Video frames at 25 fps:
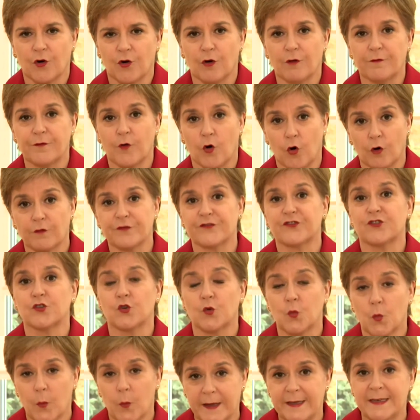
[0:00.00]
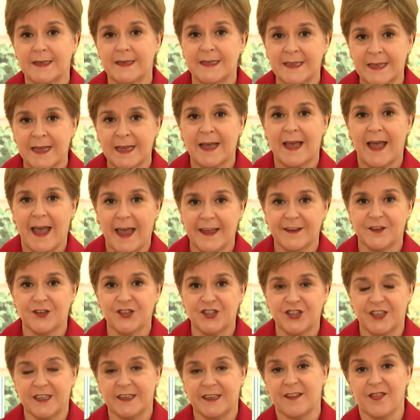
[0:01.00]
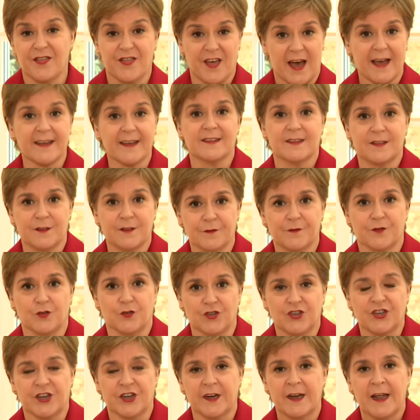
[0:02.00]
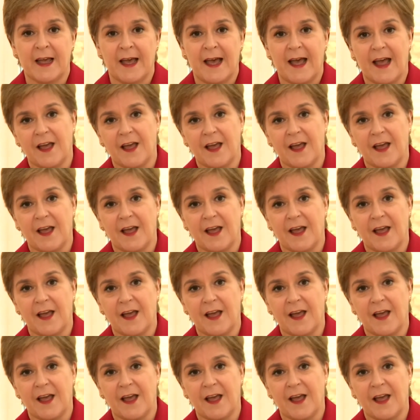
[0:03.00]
of offshore wind energy. That's the future.